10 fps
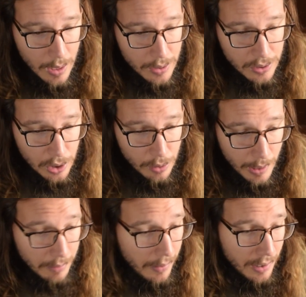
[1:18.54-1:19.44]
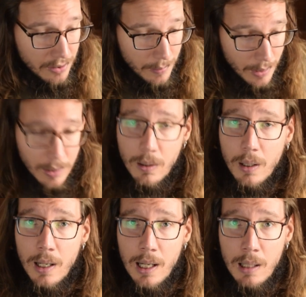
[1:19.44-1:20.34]
So maybe this video
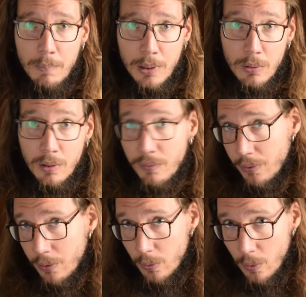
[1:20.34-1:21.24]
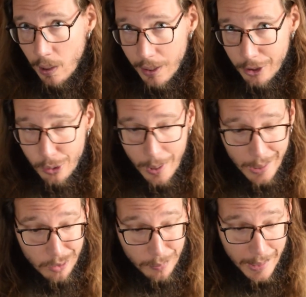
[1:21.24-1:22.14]
can help you if you are
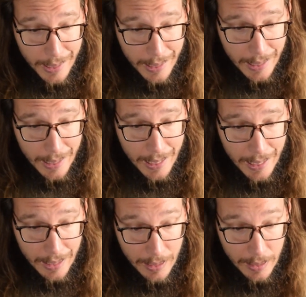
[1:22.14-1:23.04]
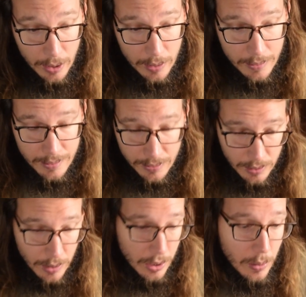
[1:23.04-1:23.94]
trying to buy a
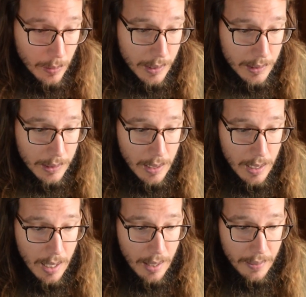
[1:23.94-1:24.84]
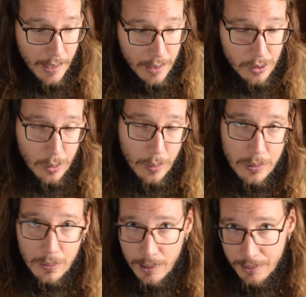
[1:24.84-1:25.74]
decent unit that it's going
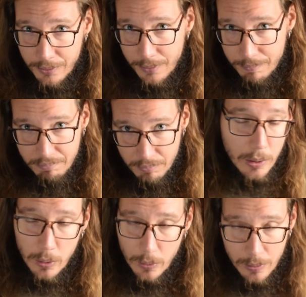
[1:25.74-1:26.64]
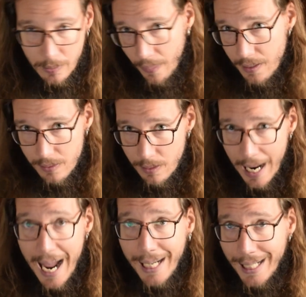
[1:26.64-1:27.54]
to deliver good, decent,
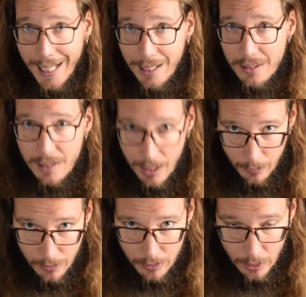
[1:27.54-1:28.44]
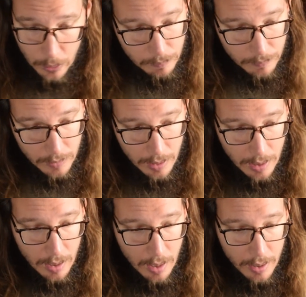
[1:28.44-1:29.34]
high gain sounds. So
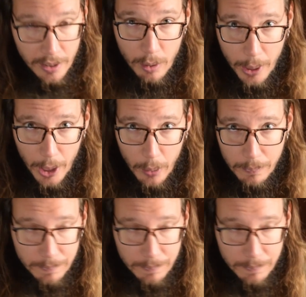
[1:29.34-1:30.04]
here we go.